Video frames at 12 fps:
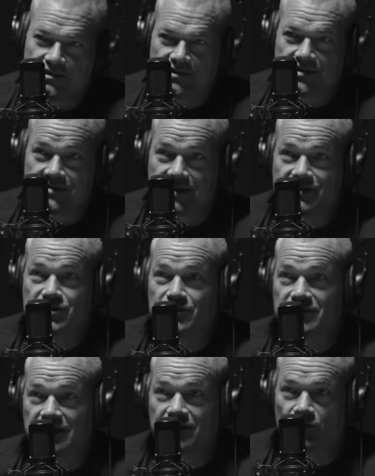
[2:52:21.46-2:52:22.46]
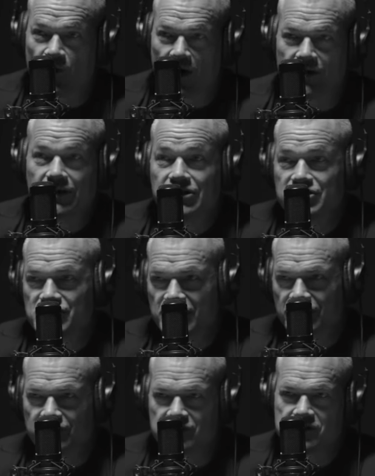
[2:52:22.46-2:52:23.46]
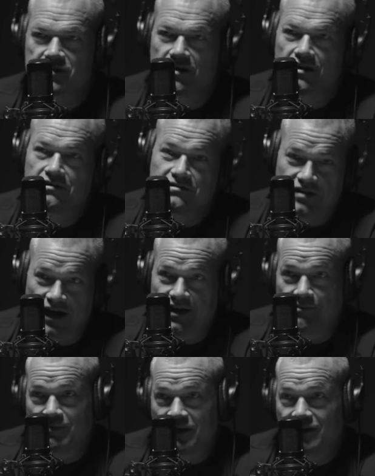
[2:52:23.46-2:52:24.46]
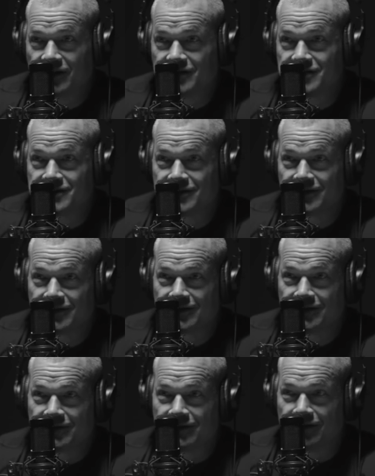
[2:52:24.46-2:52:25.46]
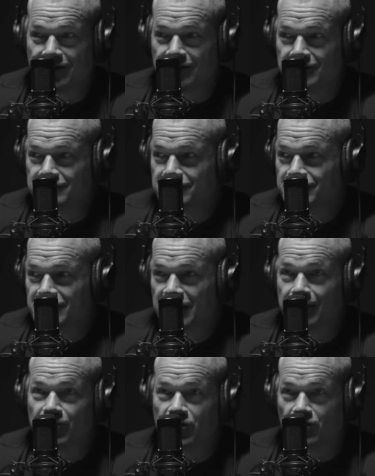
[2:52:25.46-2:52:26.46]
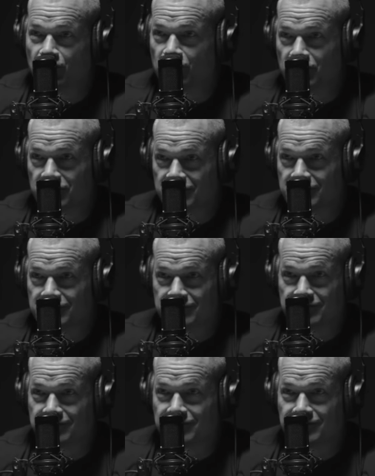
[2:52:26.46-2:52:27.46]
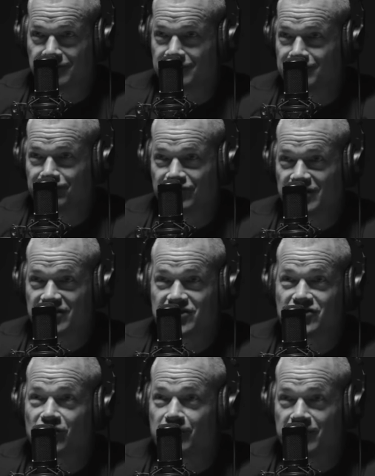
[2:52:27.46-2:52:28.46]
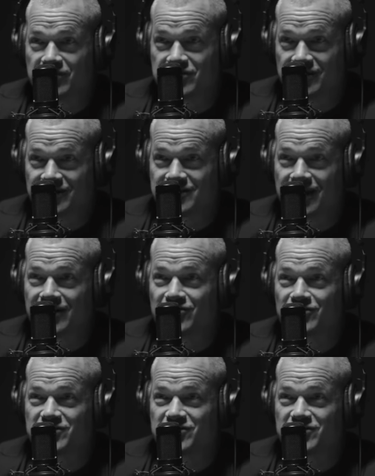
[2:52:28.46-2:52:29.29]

things that you didn't want. Jitters. Nope. Diabetes. Yep. Chemical disturbance inside your